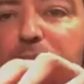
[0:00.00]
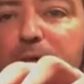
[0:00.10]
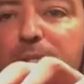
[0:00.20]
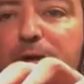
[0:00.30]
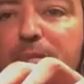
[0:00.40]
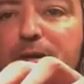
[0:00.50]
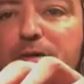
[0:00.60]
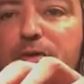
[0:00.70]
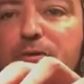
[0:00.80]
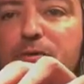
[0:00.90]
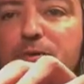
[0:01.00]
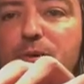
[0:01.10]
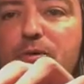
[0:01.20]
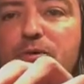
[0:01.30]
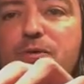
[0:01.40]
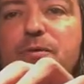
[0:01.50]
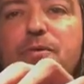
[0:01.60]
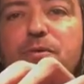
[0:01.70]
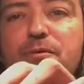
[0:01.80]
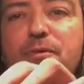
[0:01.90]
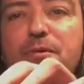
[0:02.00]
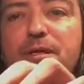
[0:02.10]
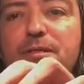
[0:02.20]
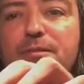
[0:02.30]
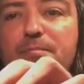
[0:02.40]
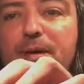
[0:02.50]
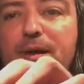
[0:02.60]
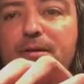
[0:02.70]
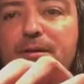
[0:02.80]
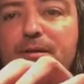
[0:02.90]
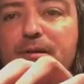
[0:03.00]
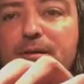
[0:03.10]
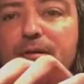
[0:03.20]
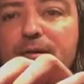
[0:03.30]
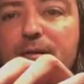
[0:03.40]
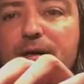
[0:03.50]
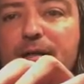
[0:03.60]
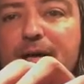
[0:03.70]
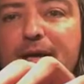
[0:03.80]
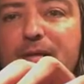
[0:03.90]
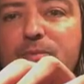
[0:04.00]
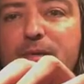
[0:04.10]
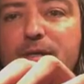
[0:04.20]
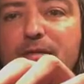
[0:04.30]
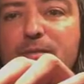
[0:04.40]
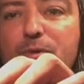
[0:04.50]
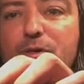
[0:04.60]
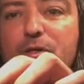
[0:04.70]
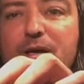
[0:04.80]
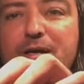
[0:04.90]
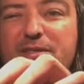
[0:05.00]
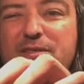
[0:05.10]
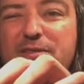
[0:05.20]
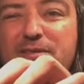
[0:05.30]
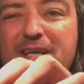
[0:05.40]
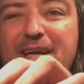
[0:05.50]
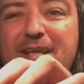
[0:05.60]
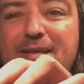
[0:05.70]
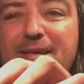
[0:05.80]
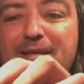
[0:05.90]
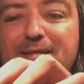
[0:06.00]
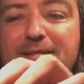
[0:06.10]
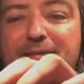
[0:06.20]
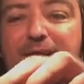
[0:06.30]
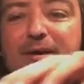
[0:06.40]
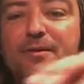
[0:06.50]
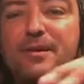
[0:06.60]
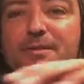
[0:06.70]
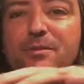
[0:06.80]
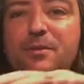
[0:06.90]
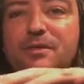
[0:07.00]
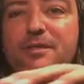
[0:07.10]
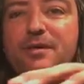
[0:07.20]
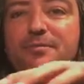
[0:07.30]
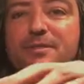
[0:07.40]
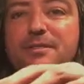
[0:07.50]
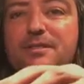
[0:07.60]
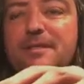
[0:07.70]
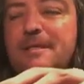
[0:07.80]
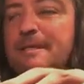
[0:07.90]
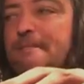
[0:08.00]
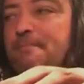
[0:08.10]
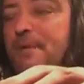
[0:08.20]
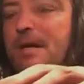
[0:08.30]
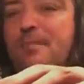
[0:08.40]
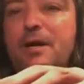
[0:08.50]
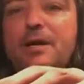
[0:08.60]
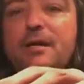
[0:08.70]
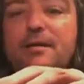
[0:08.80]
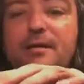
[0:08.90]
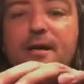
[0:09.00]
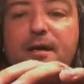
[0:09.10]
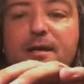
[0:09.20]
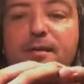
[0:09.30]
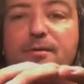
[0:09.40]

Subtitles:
the 3mm screw will screw through this mount that comes with the Custom Works shock. It's just a little tight because all the Custom Works stuff is American,